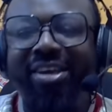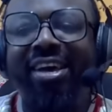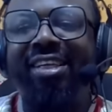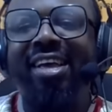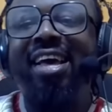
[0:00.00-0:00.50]
You
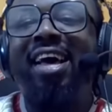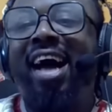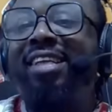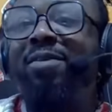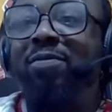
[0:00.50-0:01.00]
get
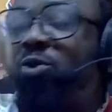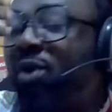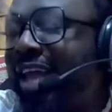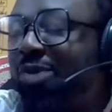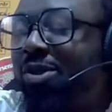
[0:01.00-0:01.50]
and they
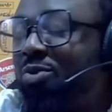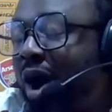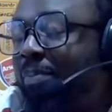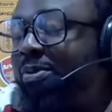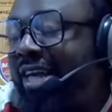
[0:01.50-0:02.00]
visualize what
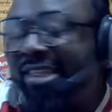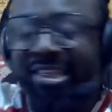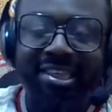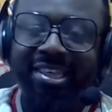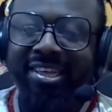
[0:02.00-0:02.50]
will happen next
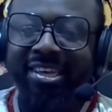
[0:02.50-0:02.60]
season.